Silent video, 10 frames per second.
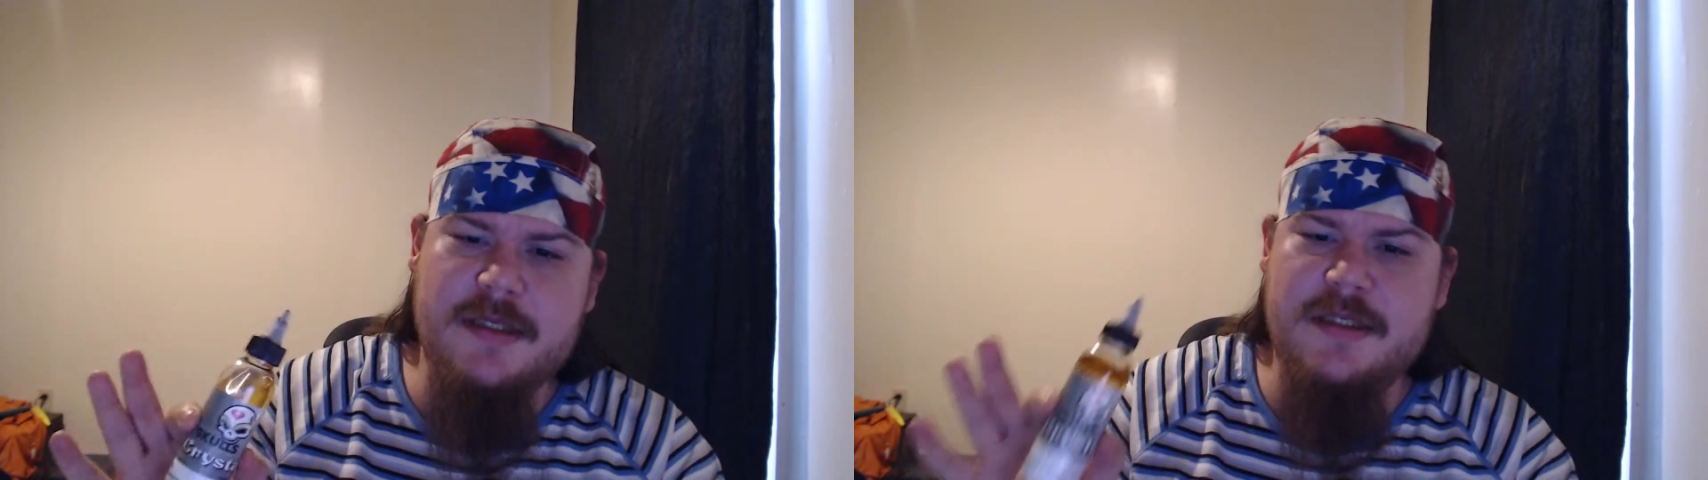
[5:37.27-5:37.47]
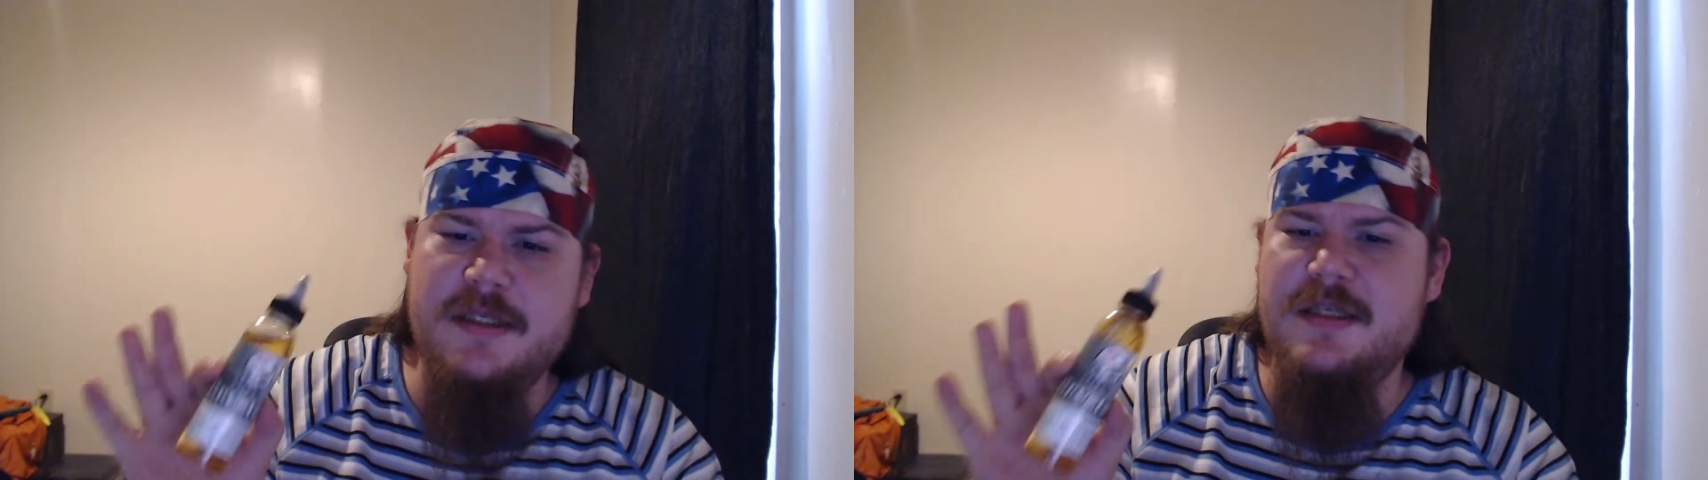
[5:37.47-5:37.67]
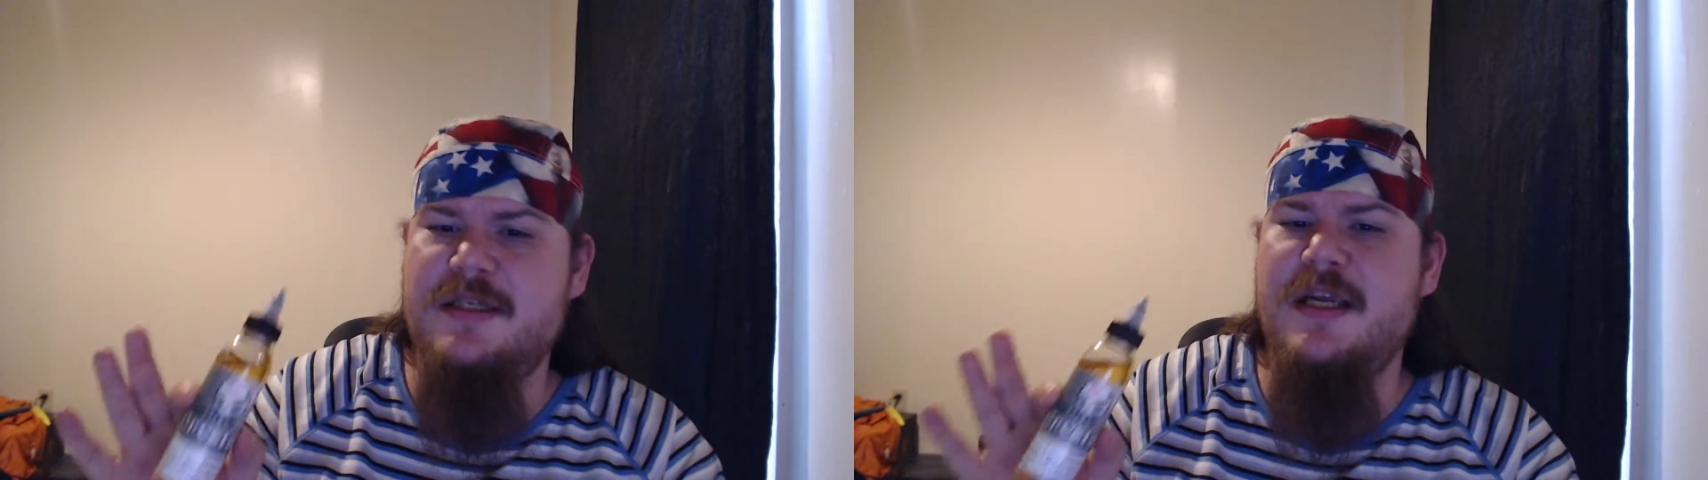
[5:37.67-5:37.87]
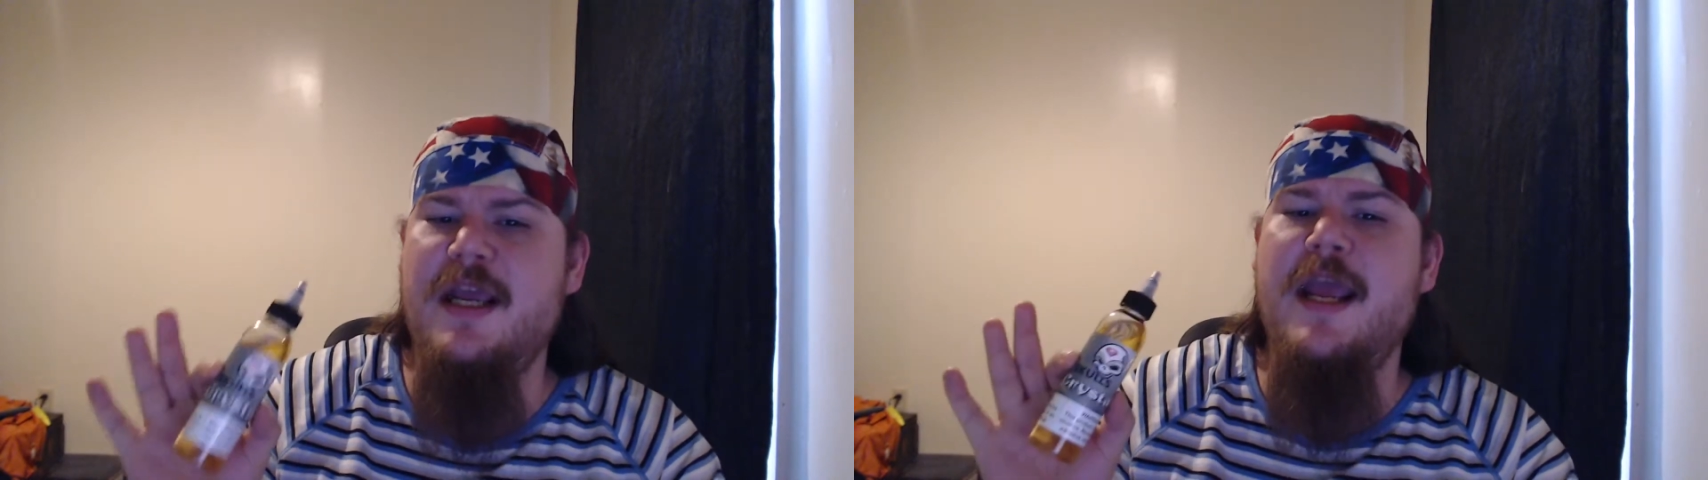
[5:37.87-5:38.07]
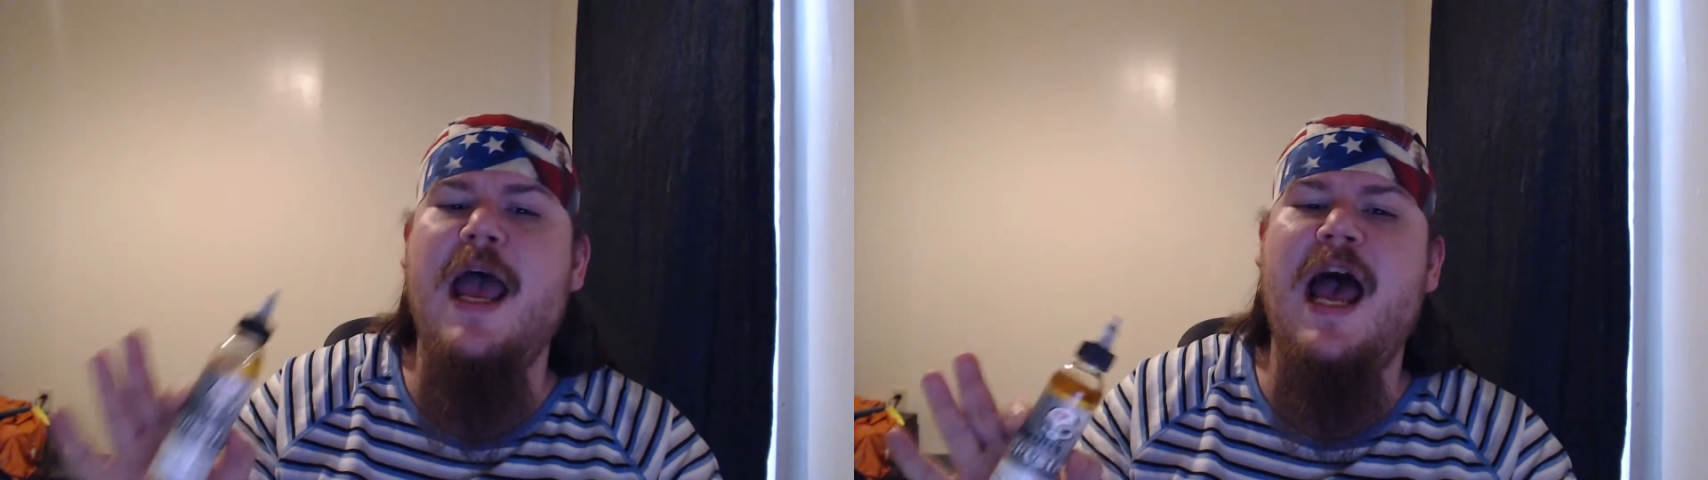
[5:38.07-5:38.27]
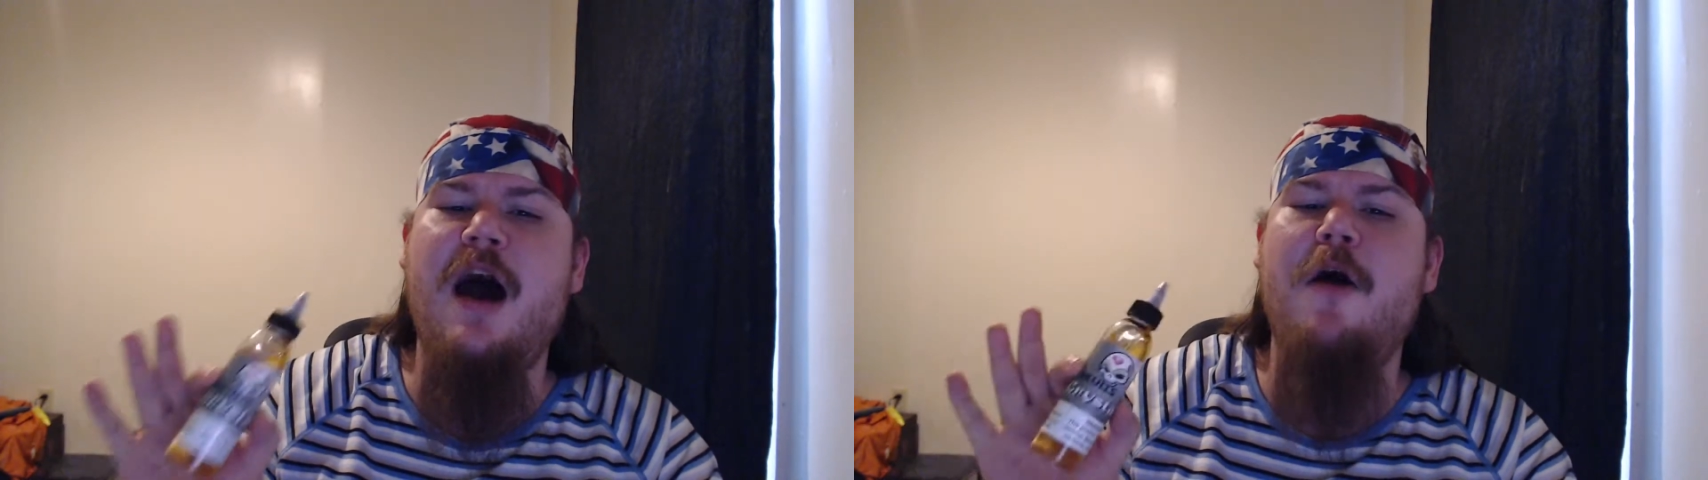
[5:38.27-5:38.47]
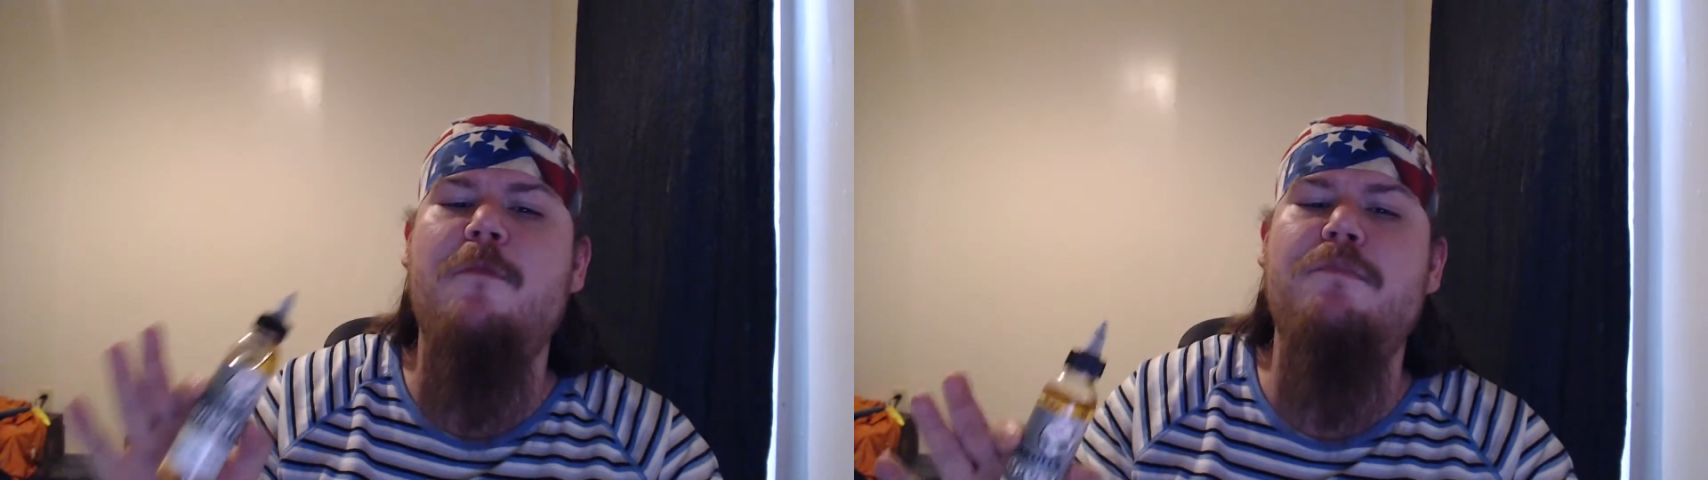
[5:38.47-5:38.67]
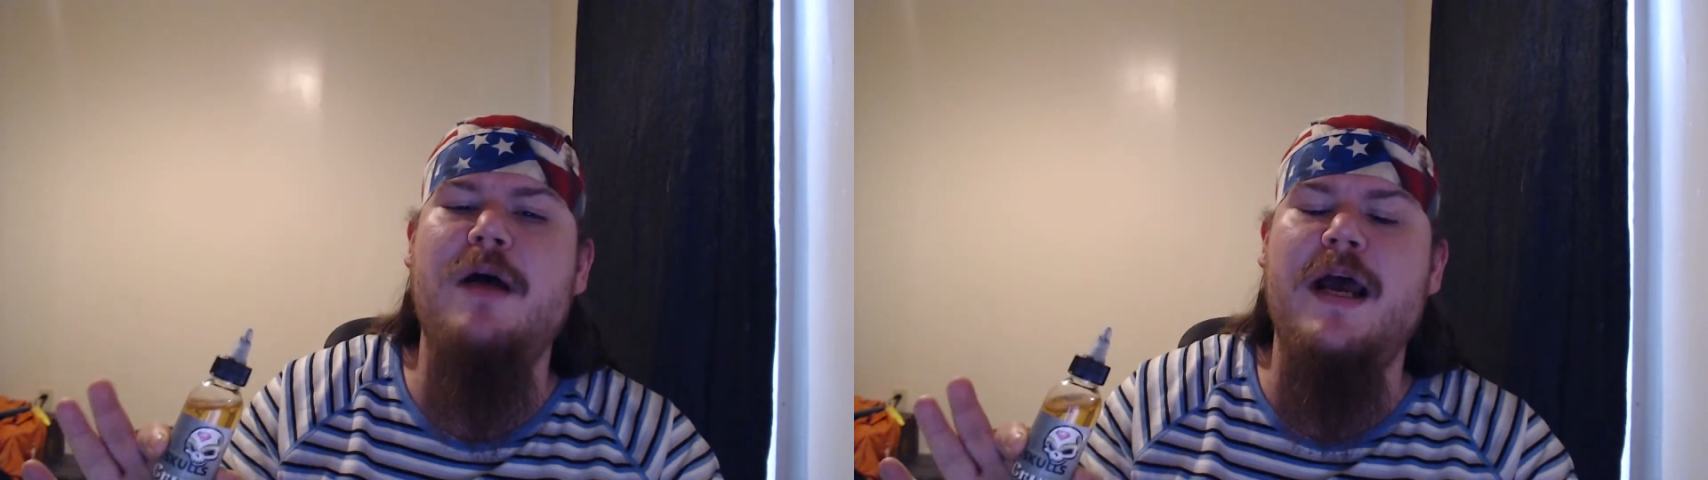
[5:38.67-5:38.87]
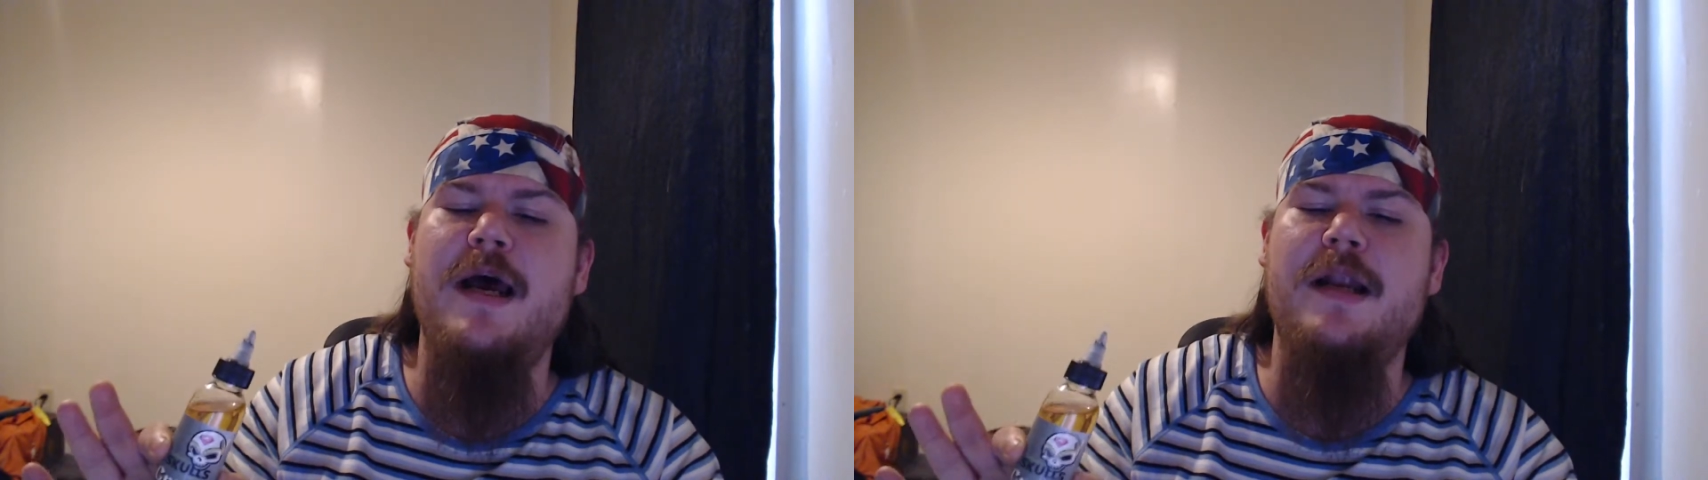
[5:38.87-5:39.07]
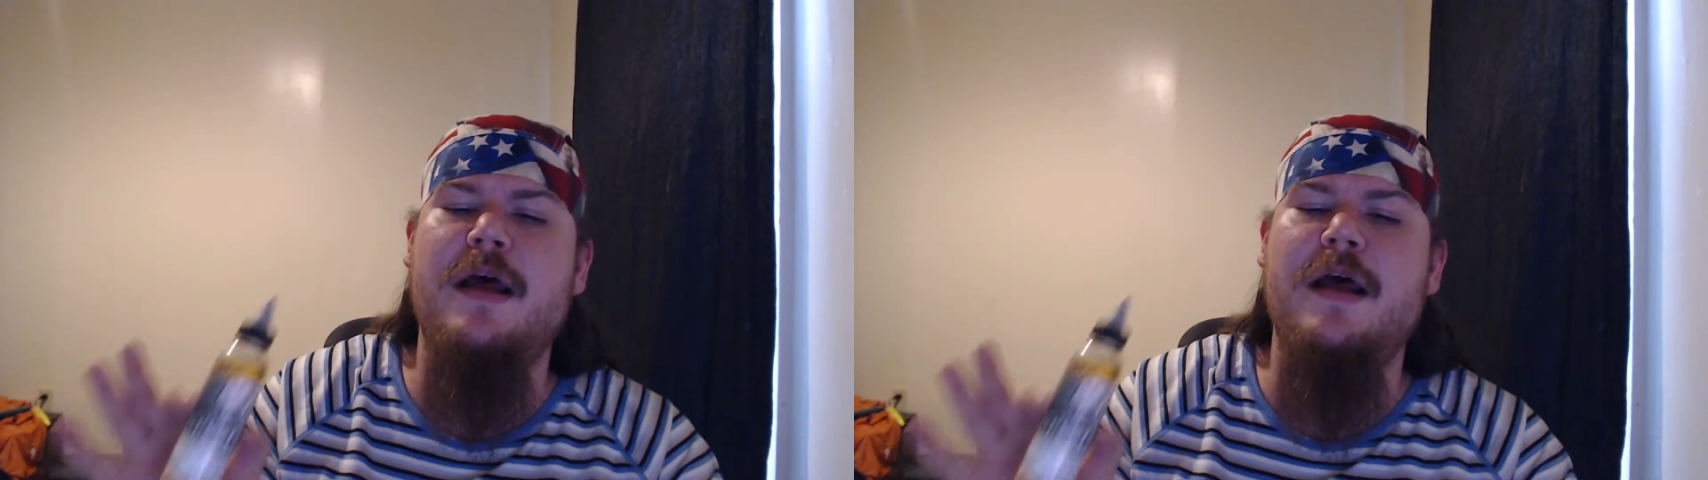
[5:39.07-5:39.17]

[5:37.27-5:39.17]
to see how bad